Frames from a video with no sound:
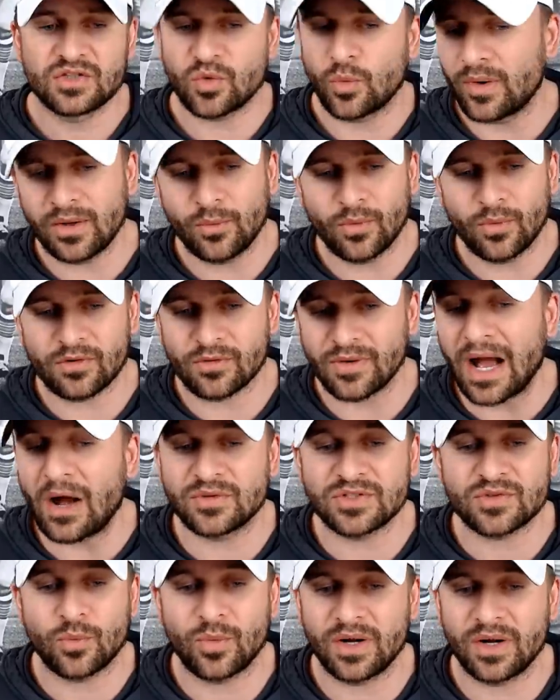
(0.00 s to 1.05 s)

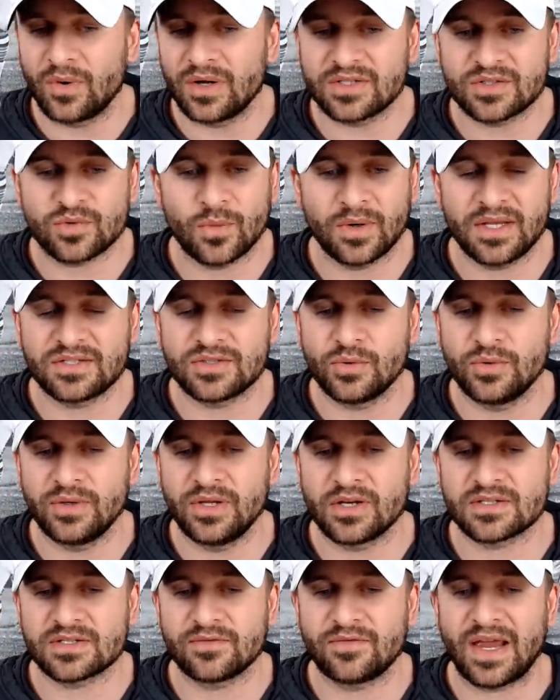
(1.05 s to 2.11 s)
around 21, 22
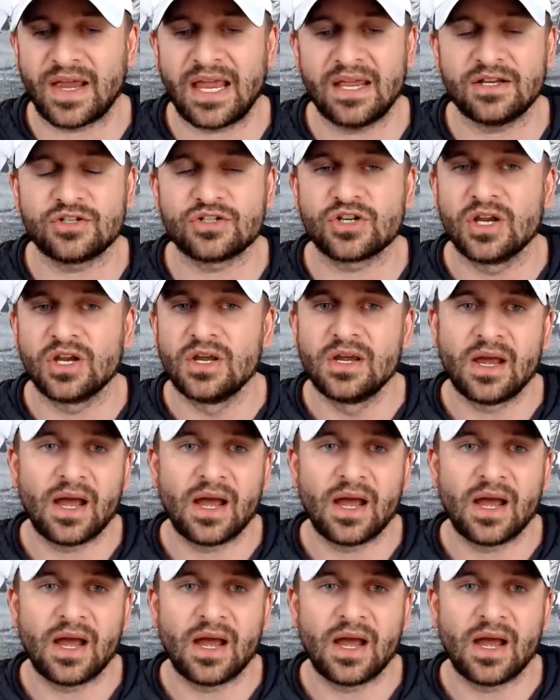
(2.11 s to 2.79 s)
years of age,